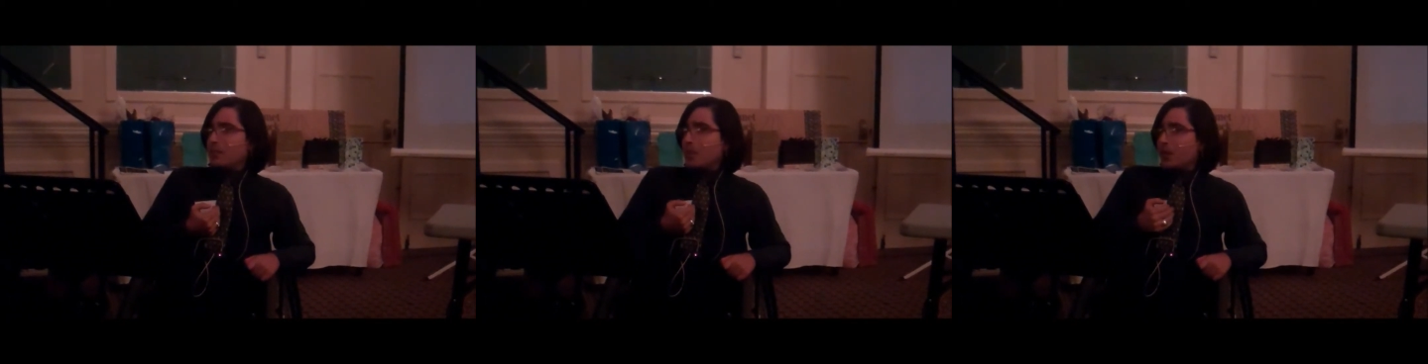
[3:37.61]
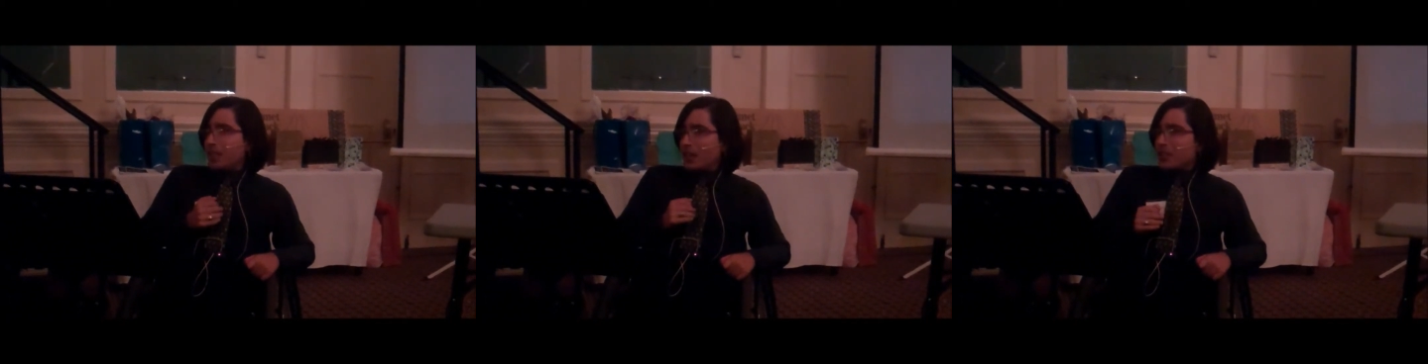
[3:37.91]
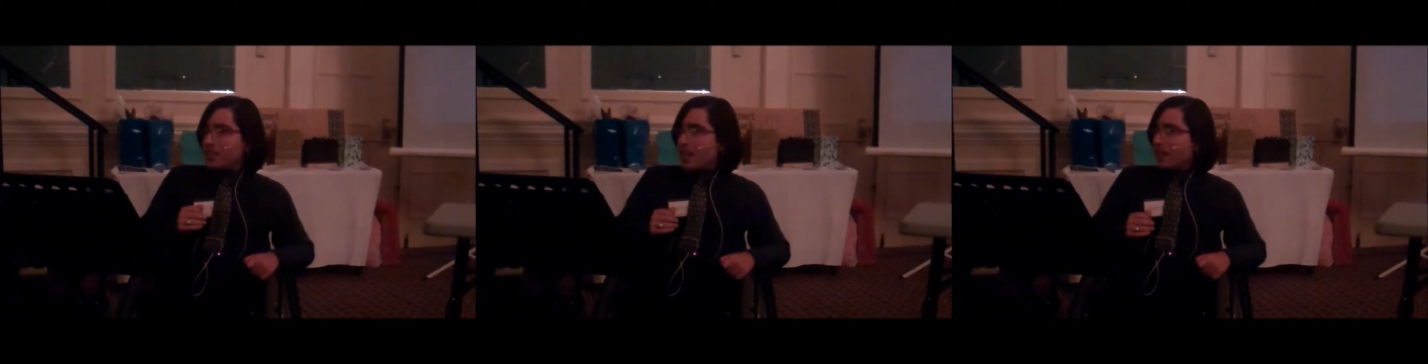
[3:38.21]
both
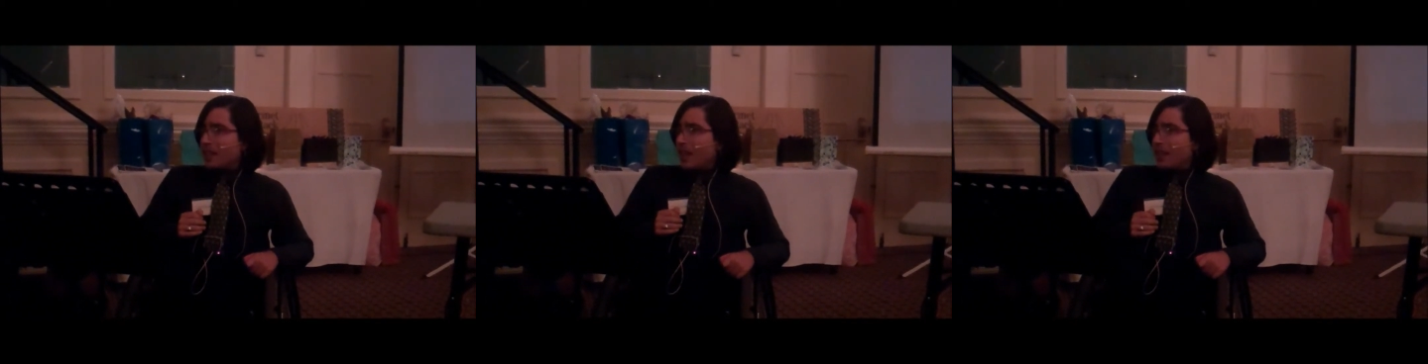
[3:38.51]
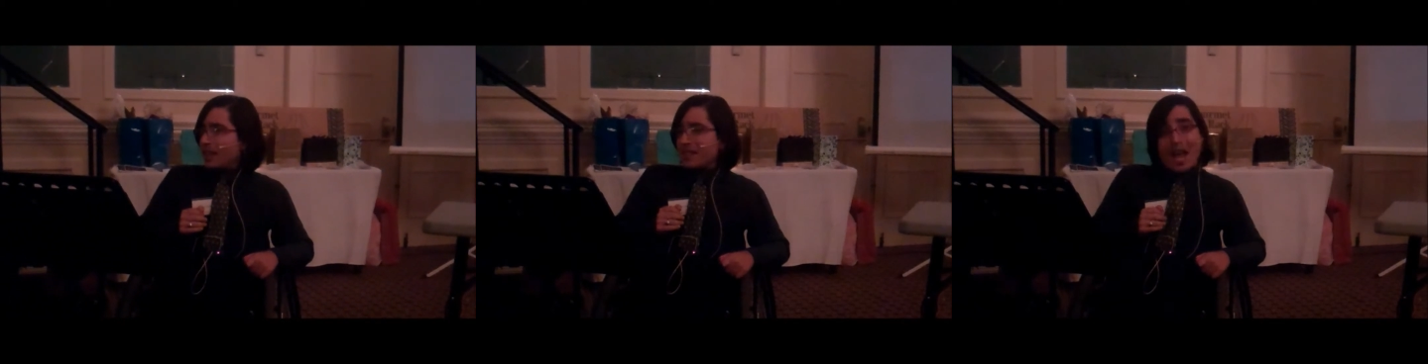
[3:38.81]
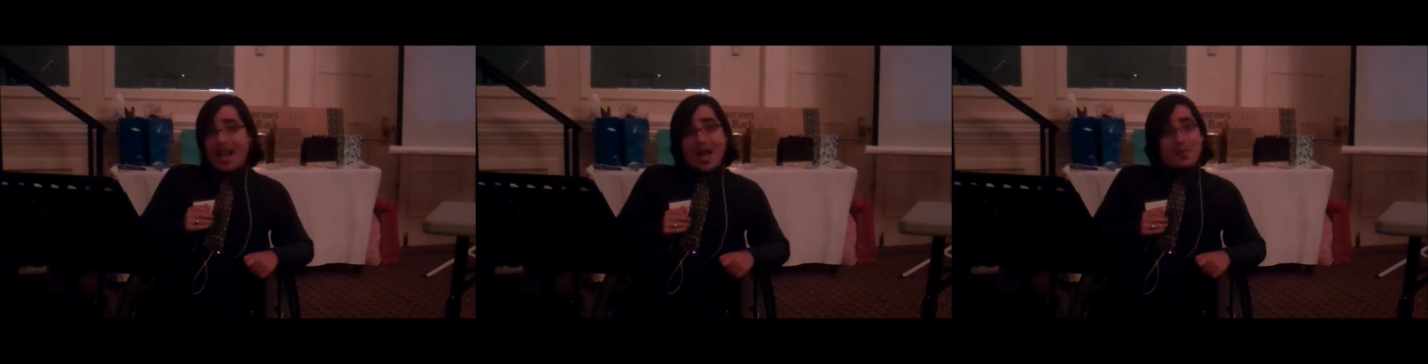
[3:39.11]
energetically at the
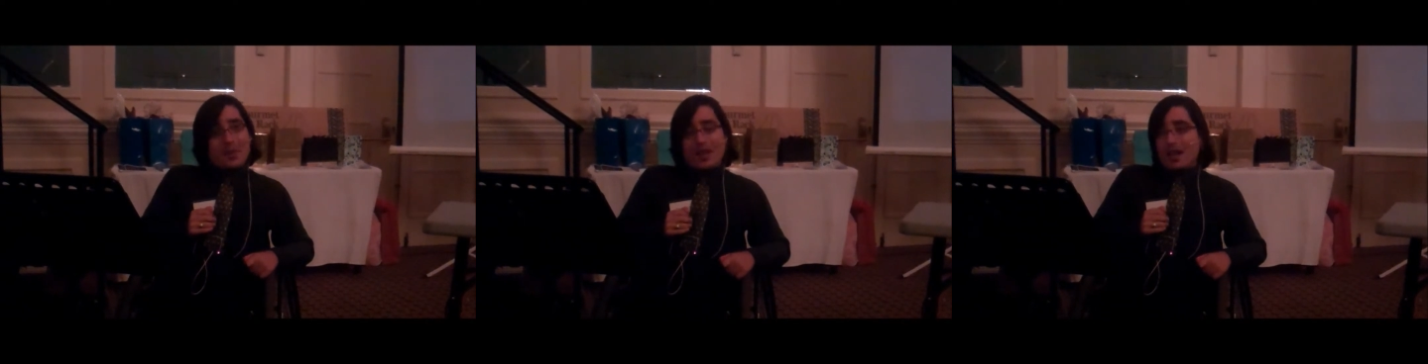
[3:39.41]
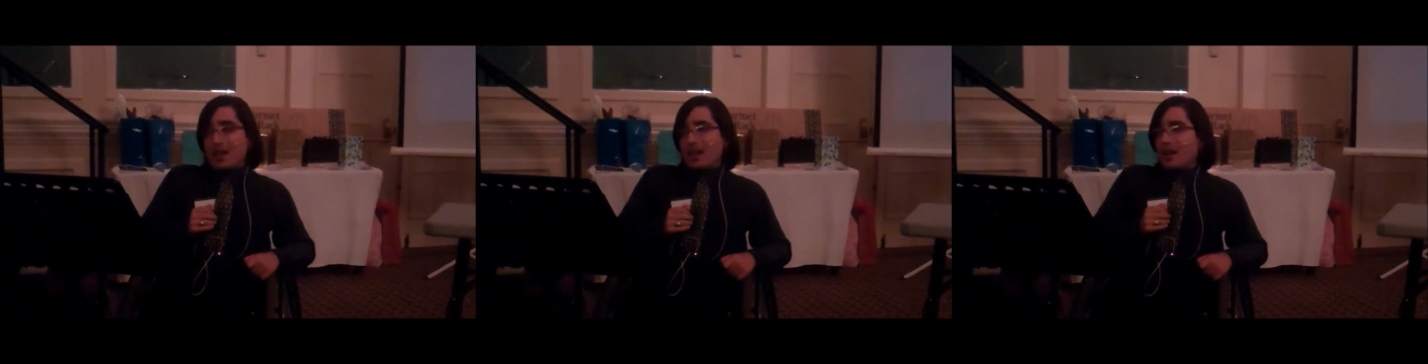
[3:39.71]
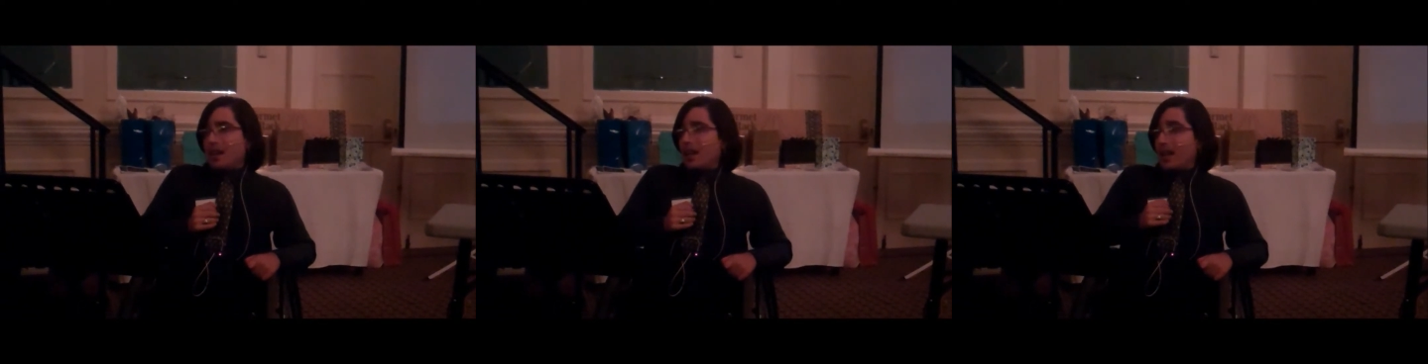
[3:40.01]

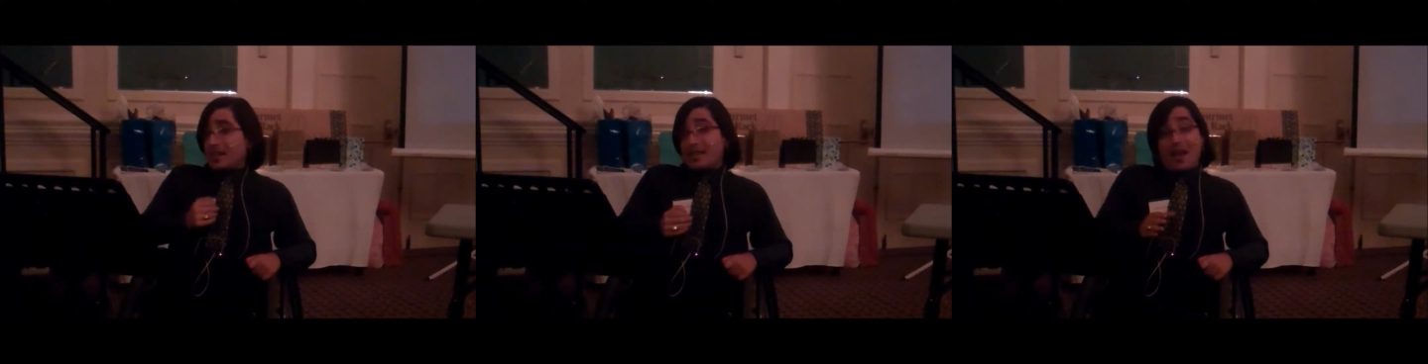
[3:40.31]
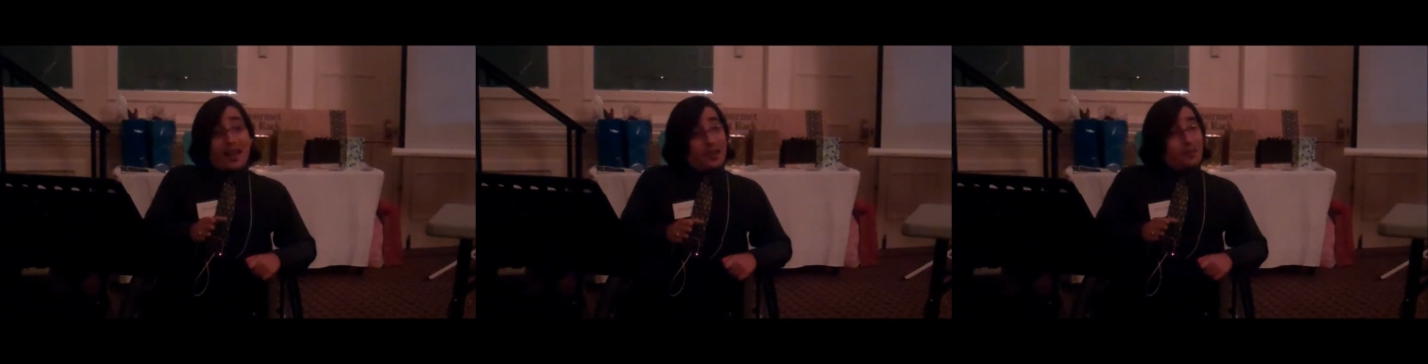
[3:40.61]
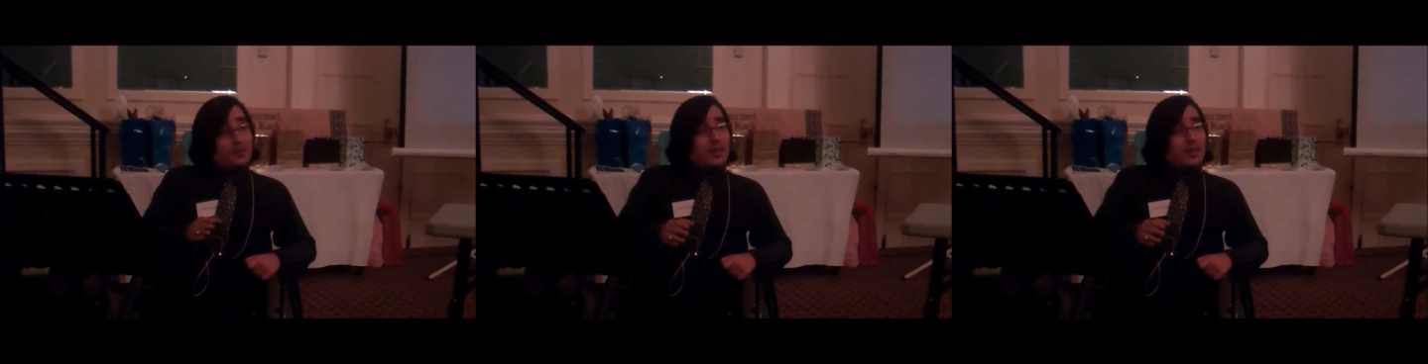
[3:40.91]
time